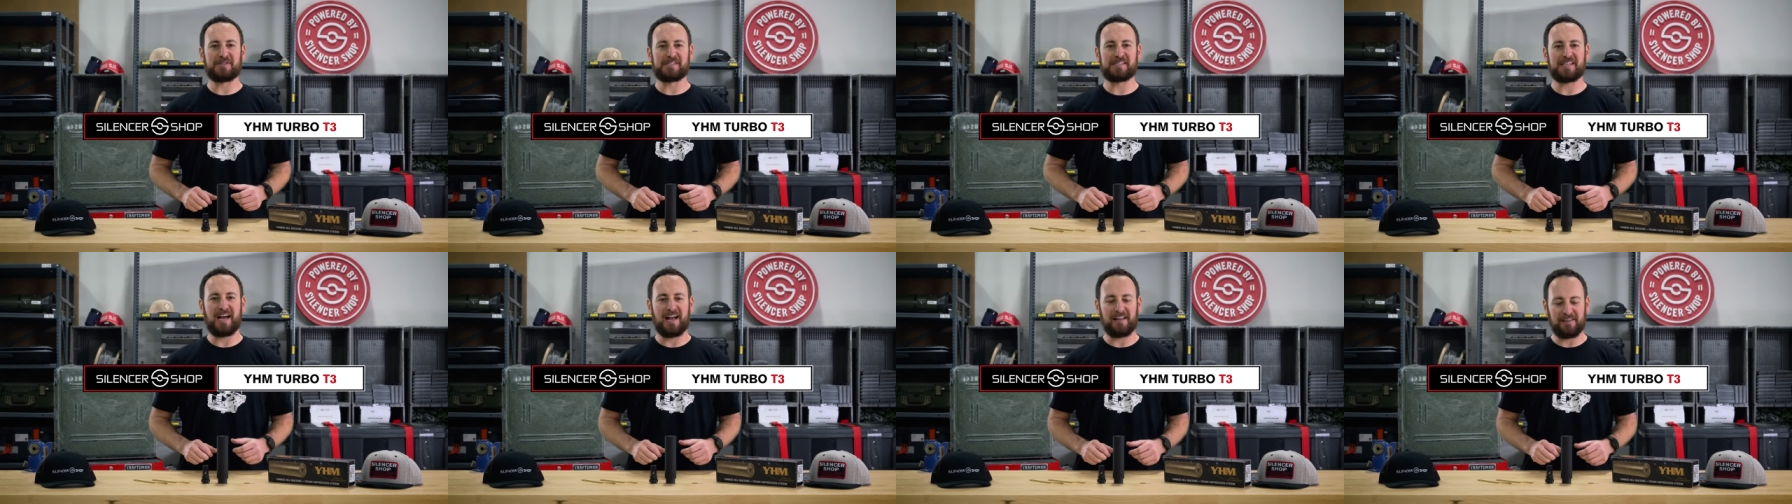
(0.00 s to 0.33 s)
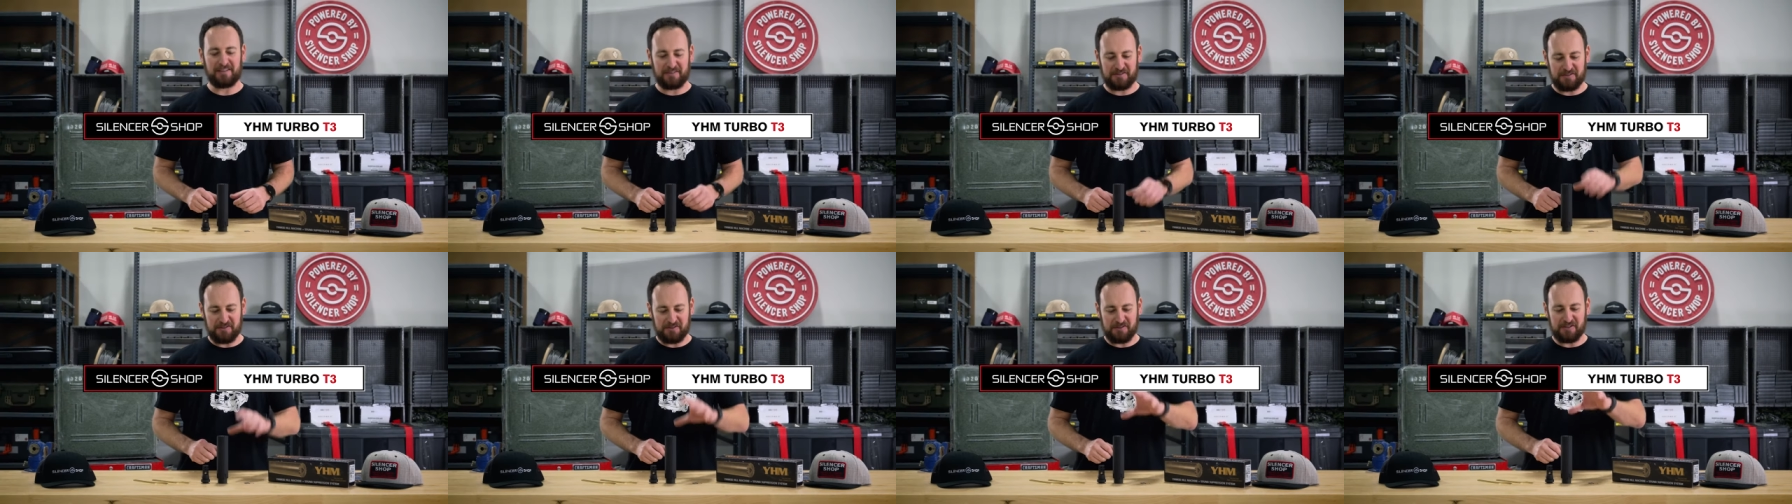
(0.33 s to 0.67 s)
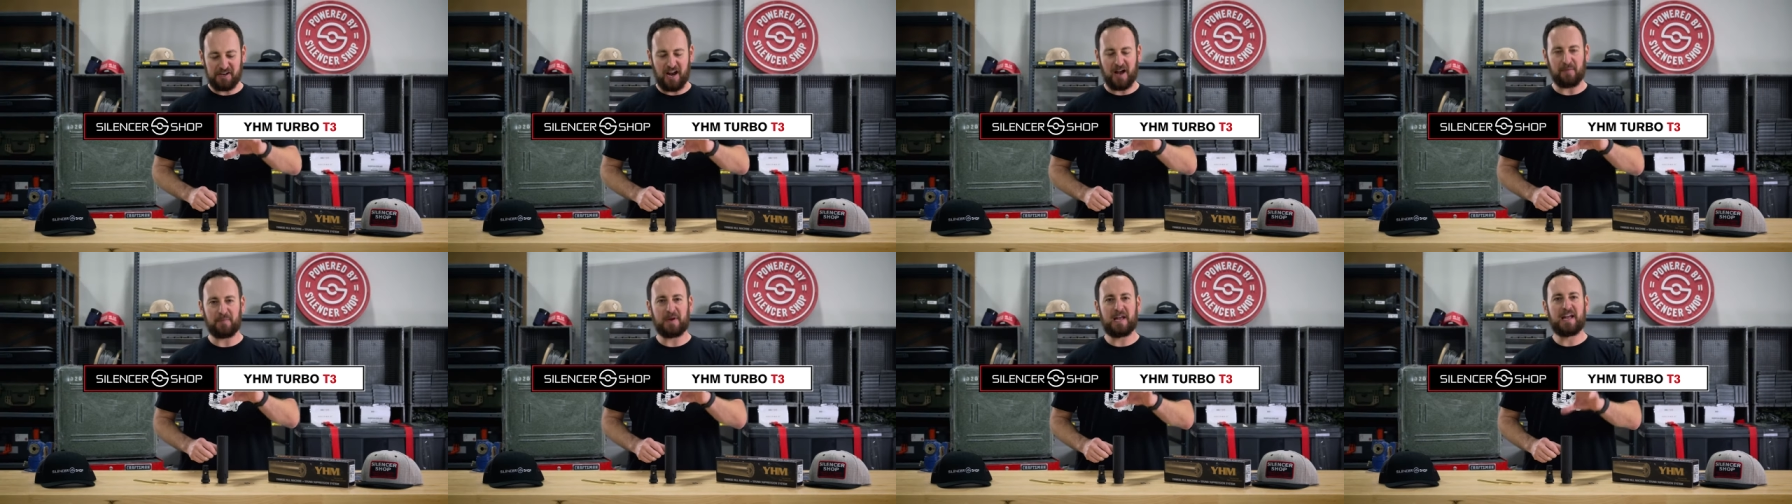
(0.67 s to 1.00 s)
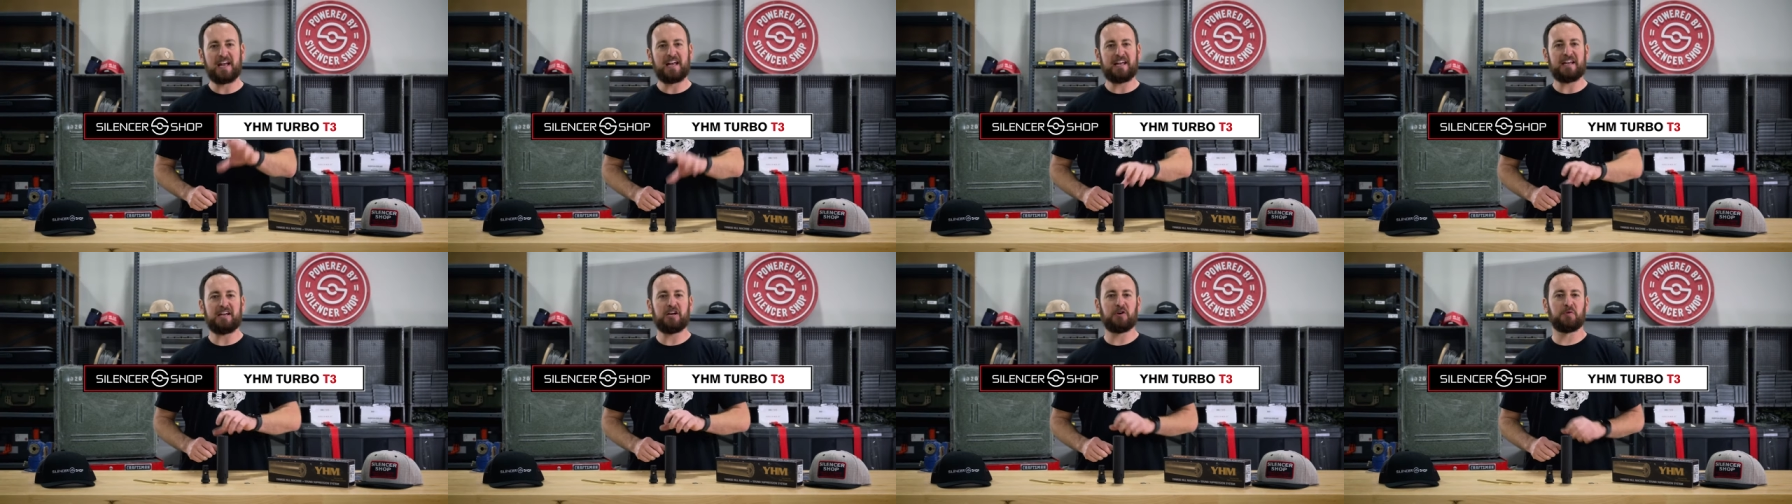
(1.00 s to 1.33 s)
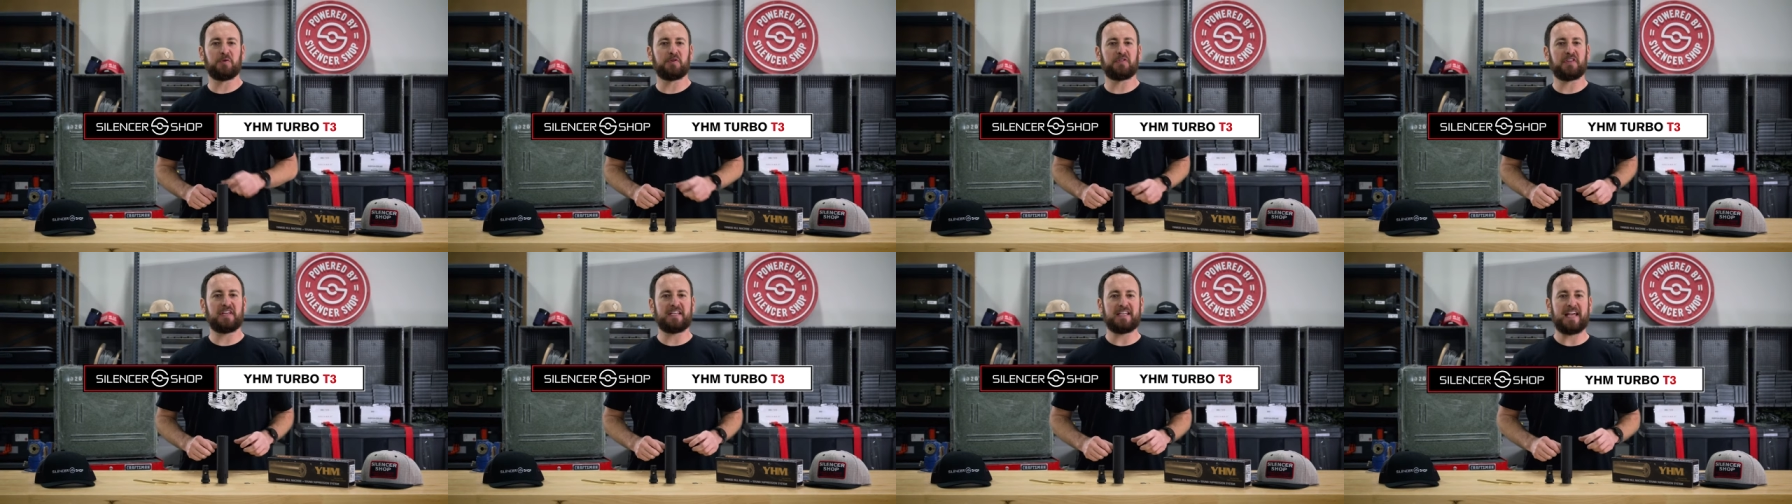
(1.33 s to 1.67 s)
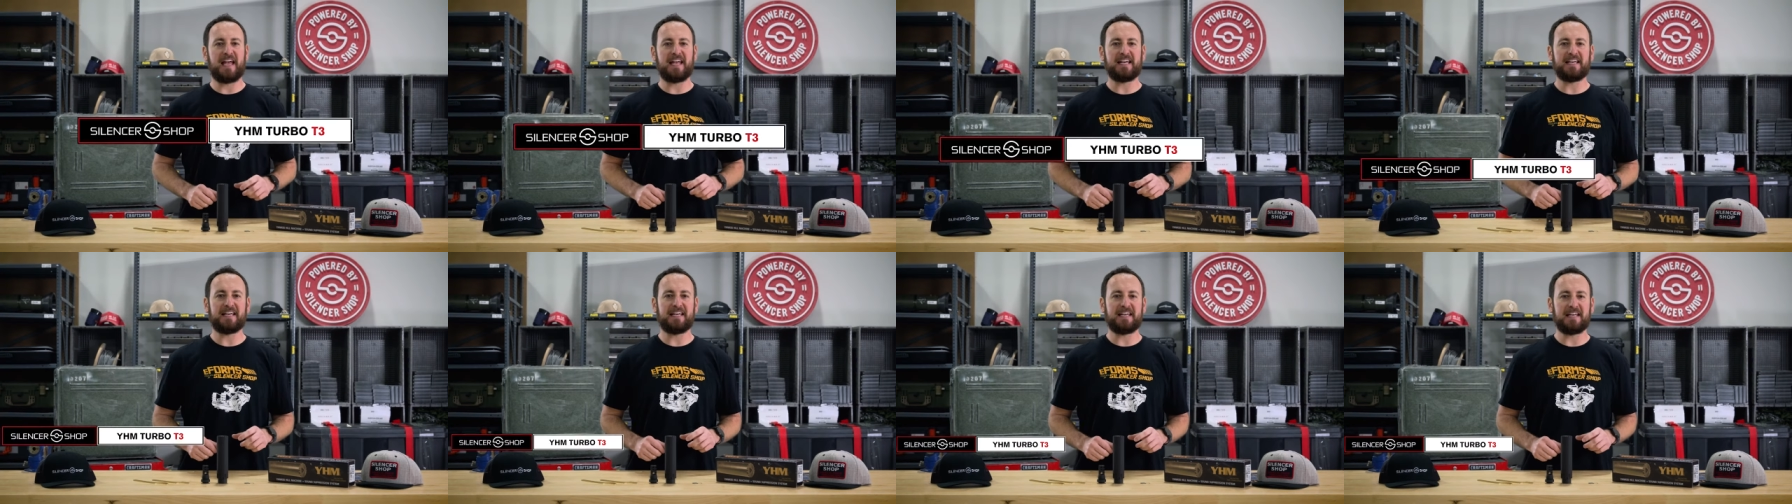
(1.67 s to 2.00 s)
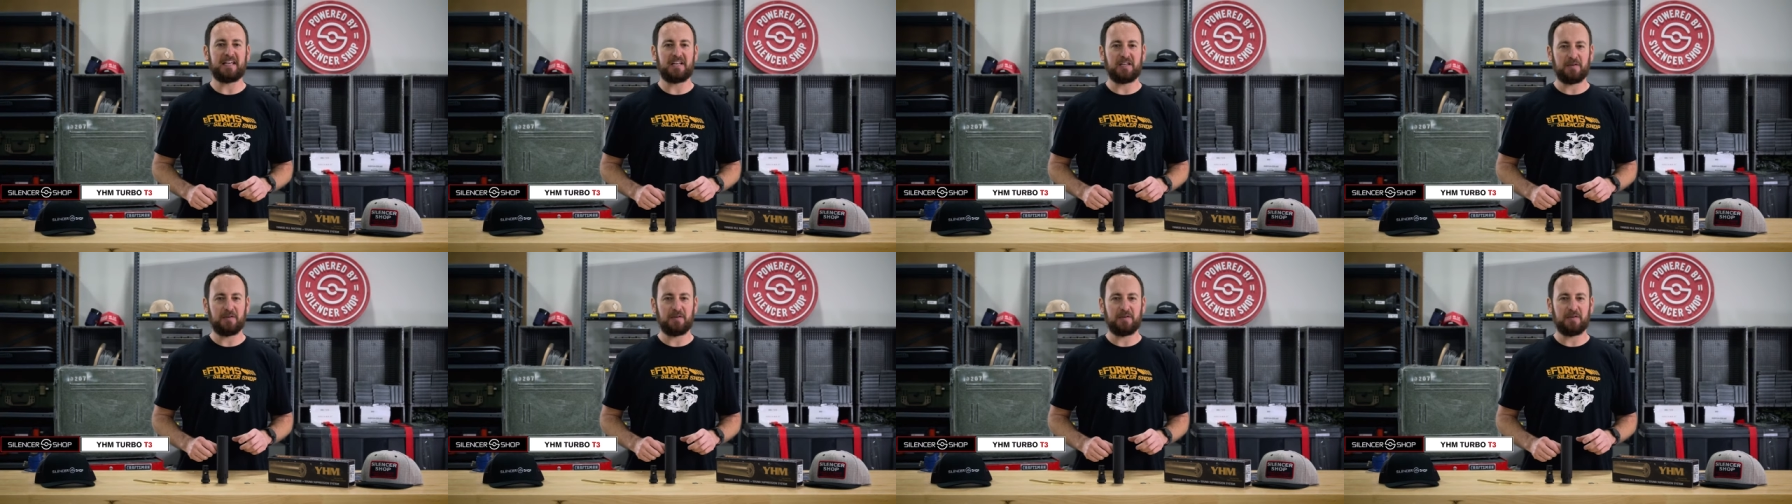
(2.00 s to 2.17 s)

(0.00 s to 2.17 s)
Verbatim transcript: with Silencer Shop, here with the Yankee